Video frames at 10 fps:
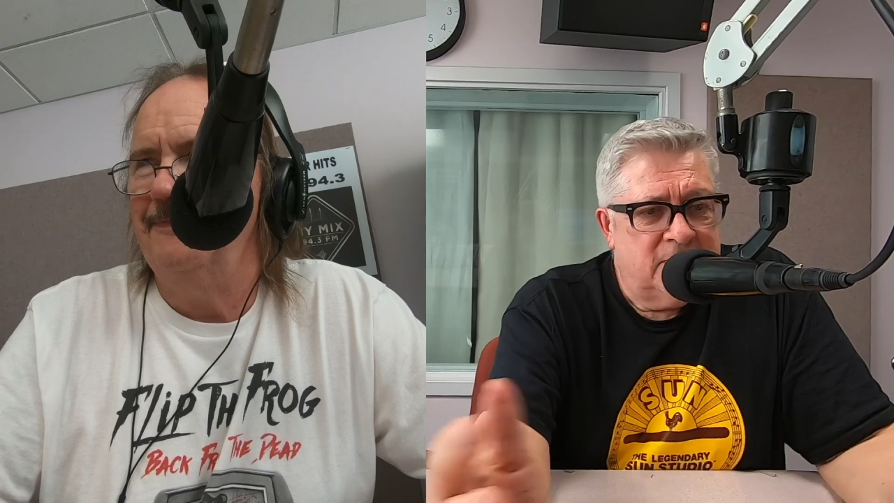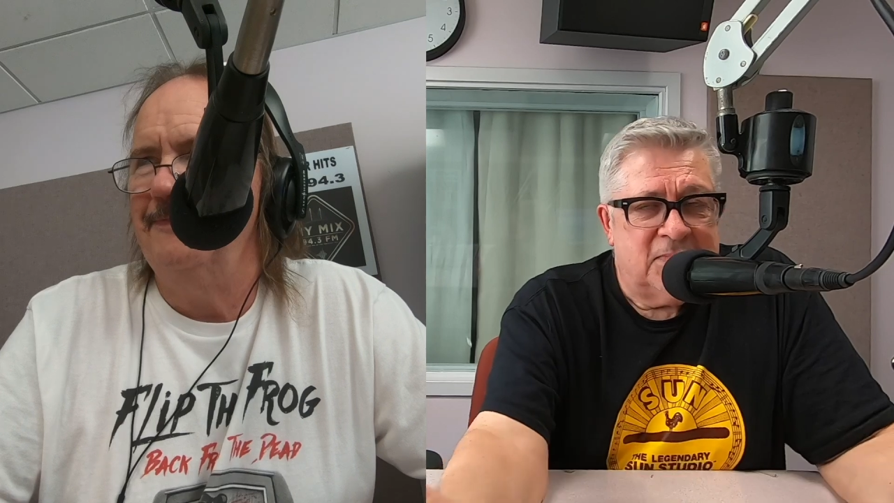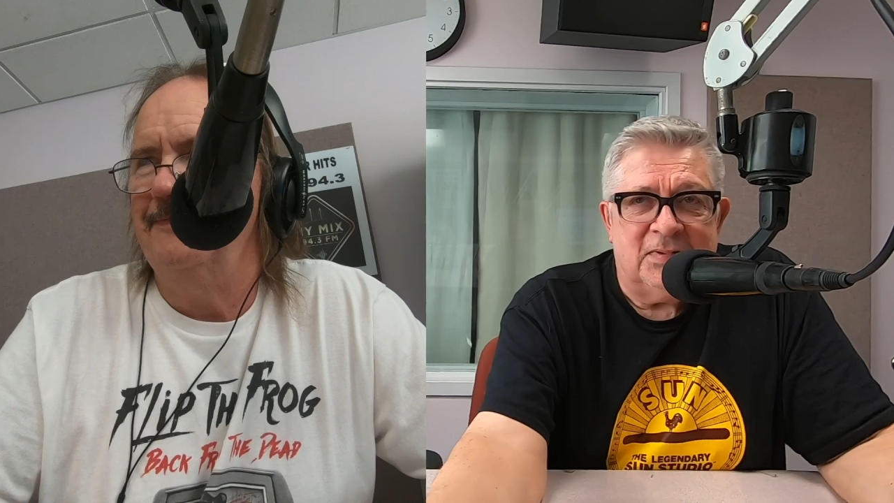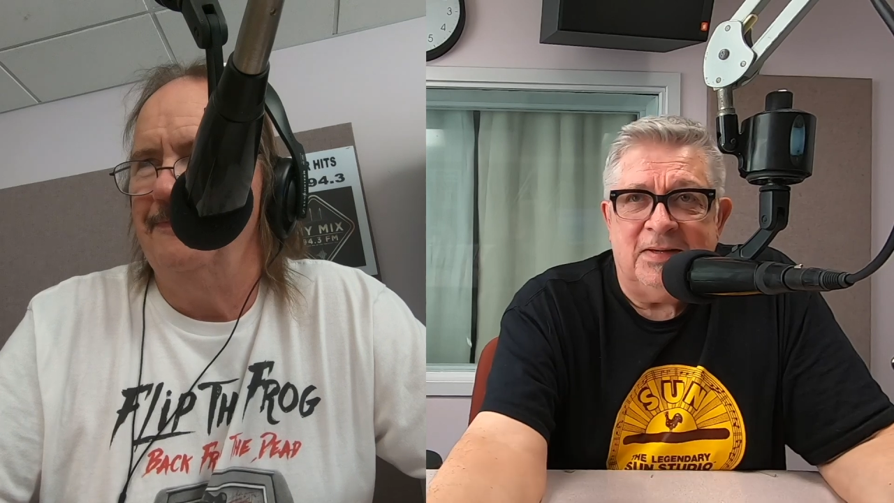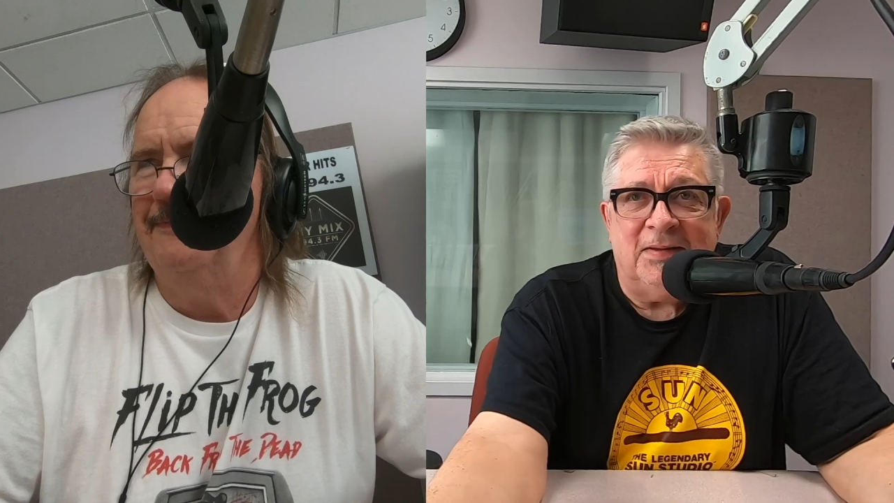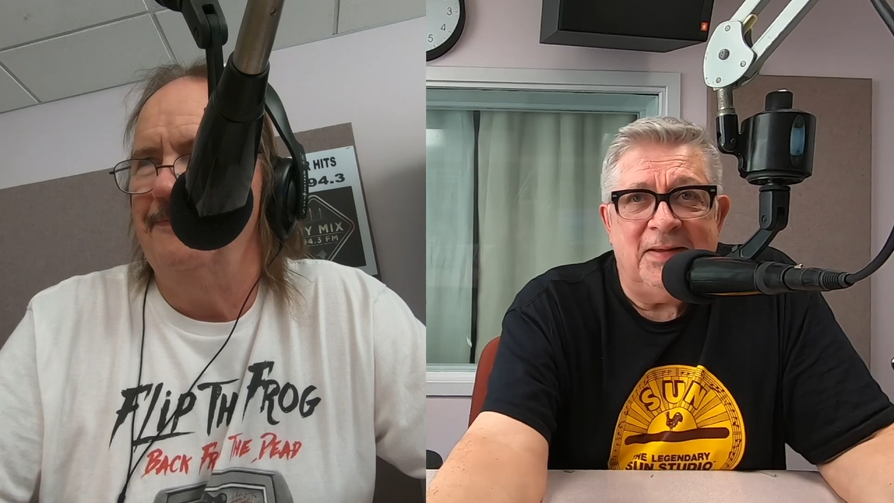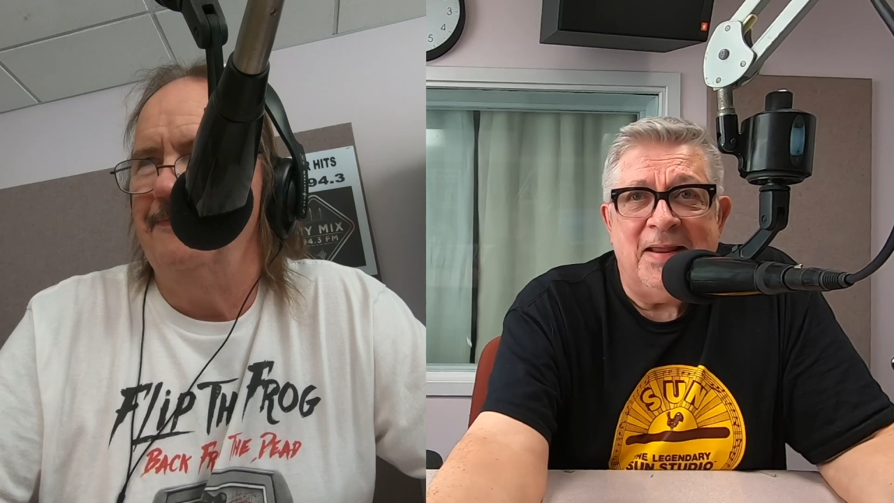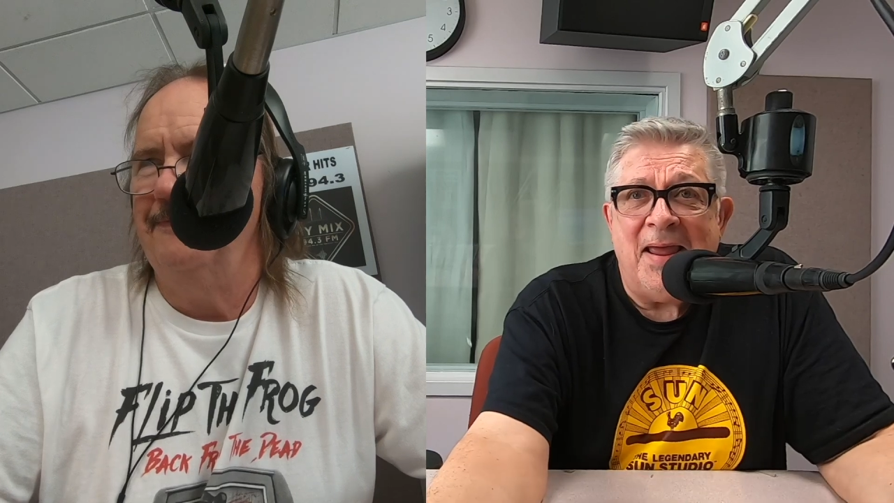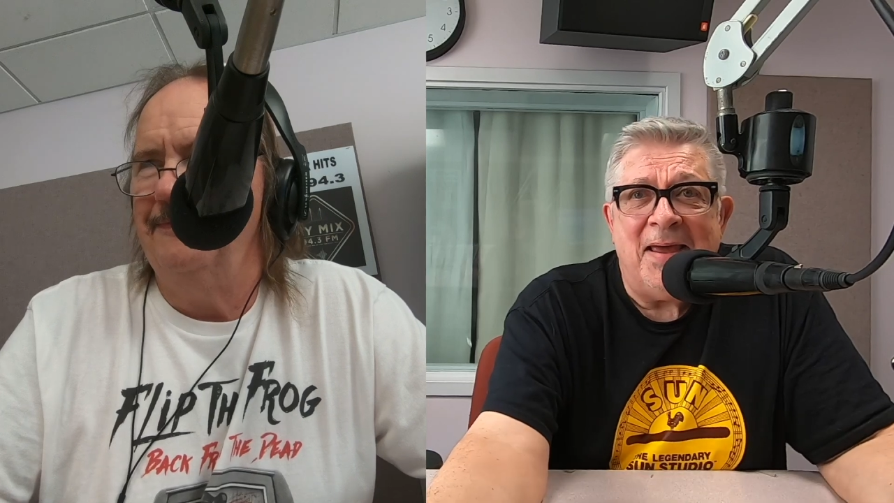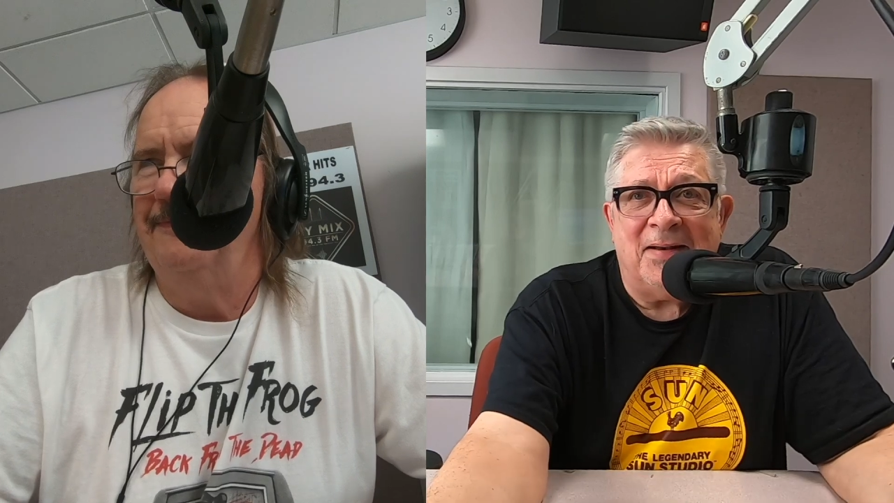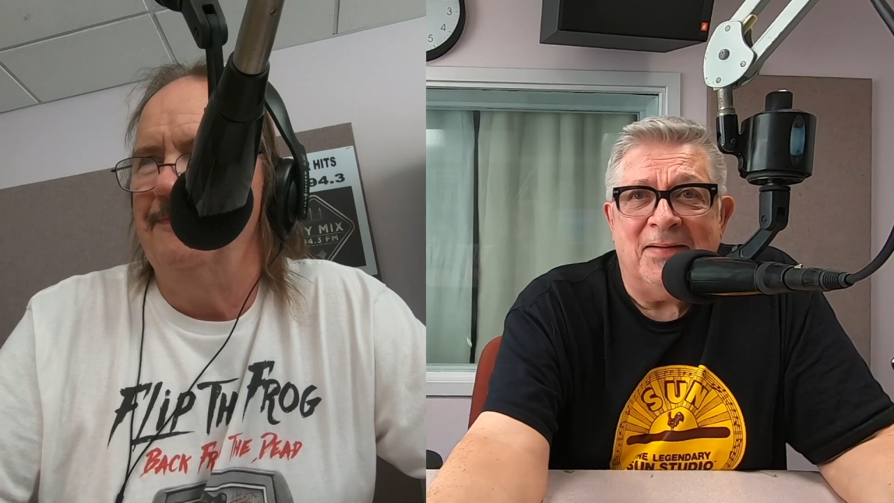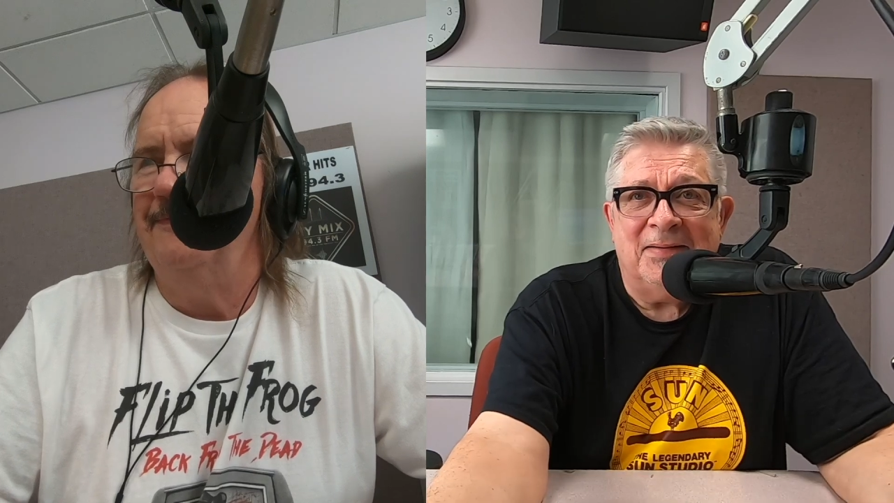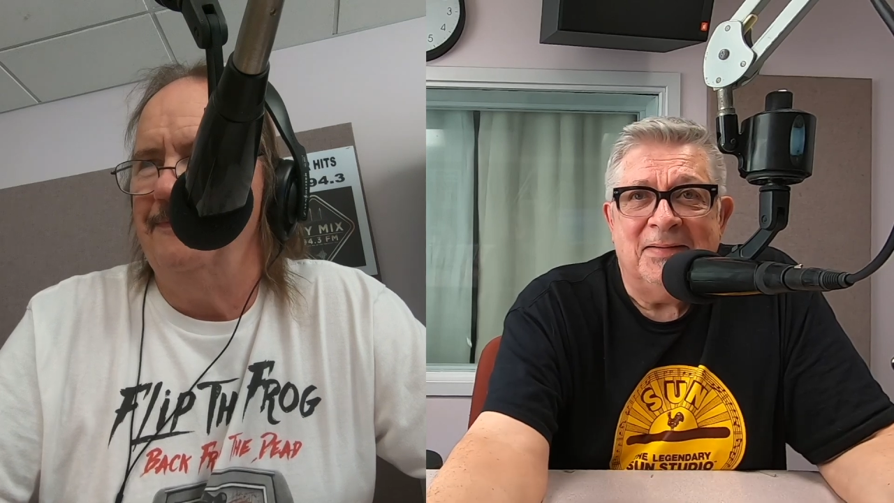Steely Dan.